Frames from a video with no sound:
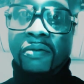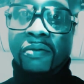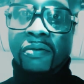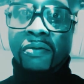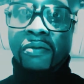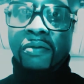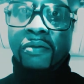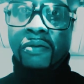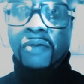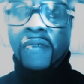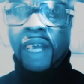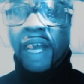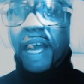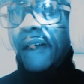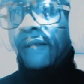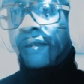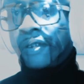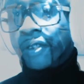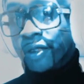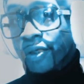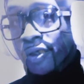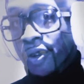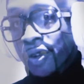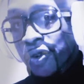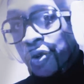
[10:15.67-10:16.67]
they have
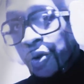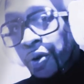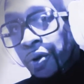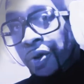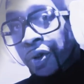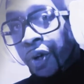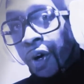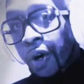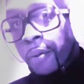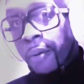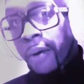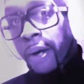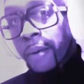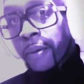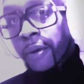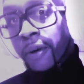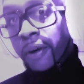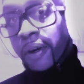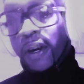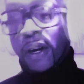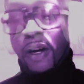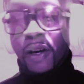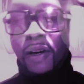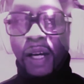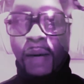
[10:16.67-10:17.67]
the new third member, and
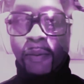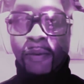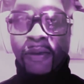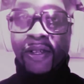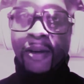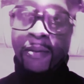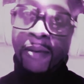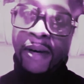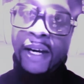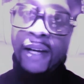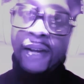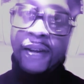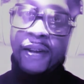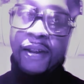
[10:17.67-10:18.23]
her name is Amanda.